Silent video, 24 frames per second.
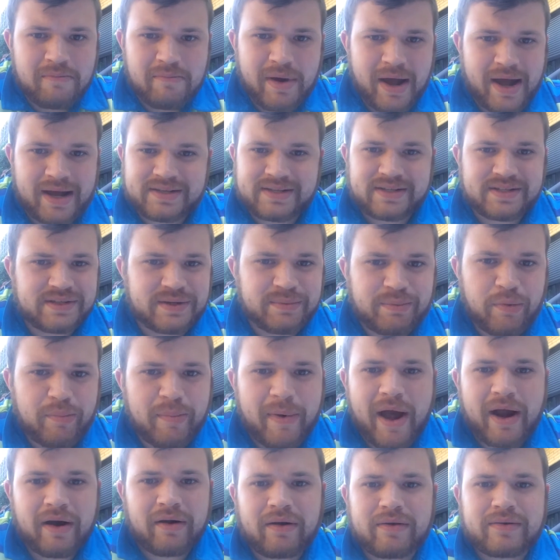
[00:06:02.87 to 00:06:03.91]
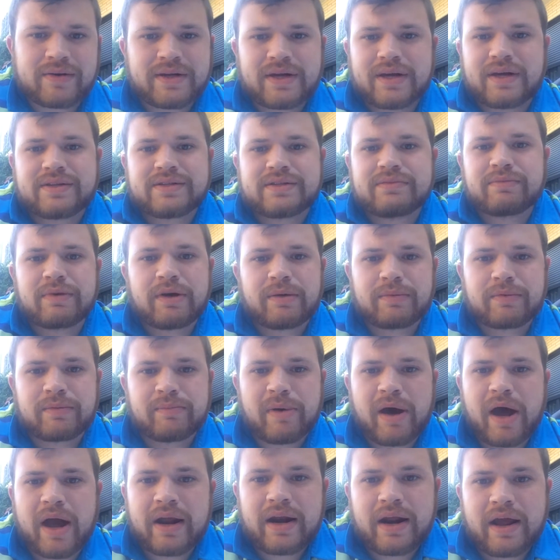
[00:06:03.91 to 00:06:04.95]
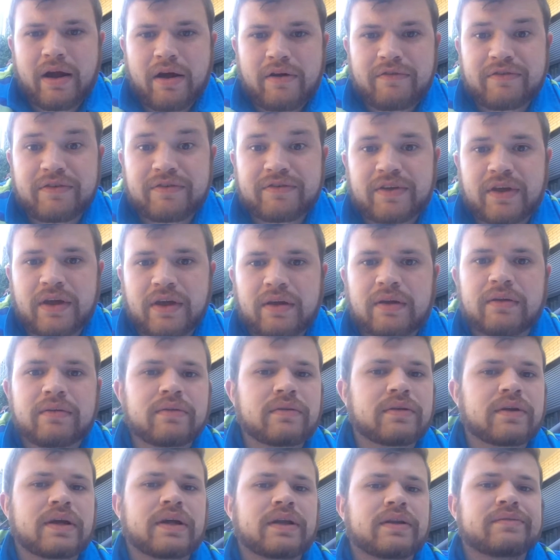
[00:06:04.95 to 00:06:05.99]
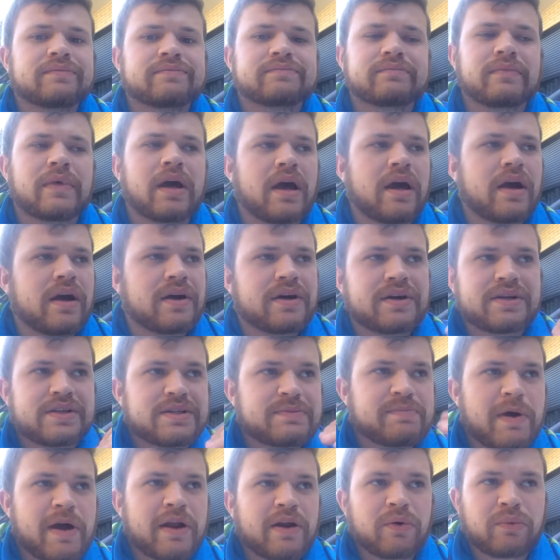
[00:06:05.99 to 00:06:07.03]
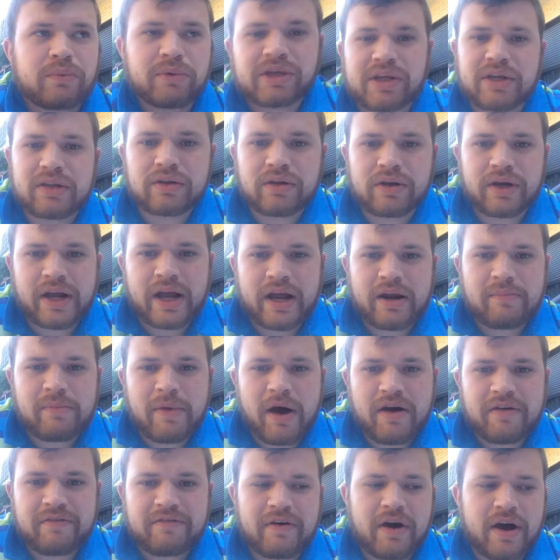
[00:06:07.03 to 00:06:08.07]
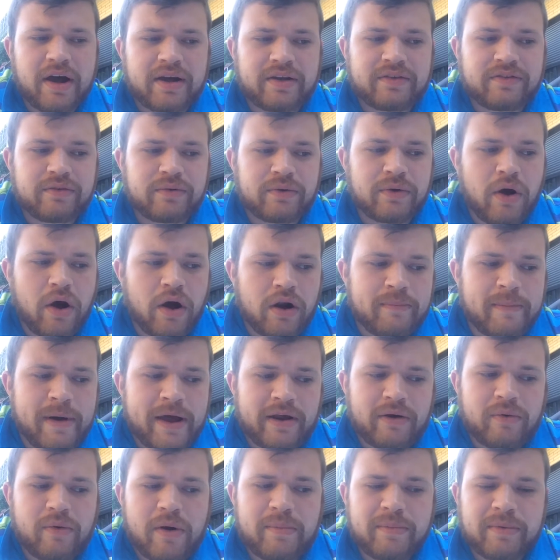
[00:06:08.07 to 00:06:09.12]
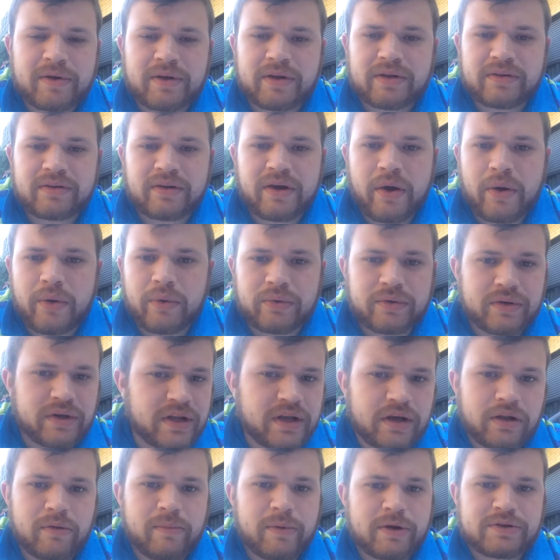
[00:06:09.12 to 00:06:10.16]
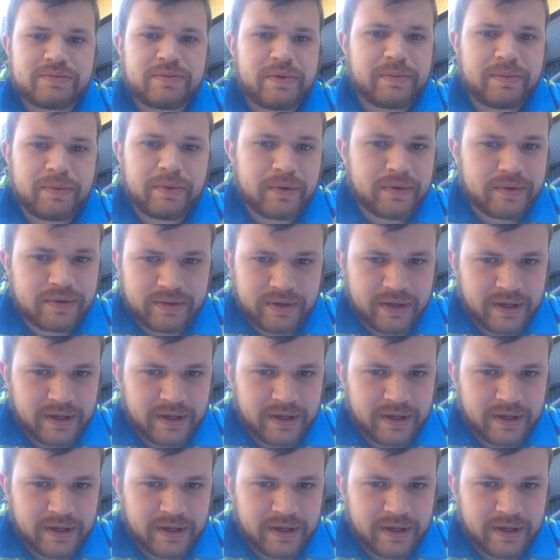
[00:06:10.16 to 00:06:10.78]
pass a simple background test, and be able to buy an AR-15 and spend a week learning how to modify it to an automatic weapon and go kill a bunch of people.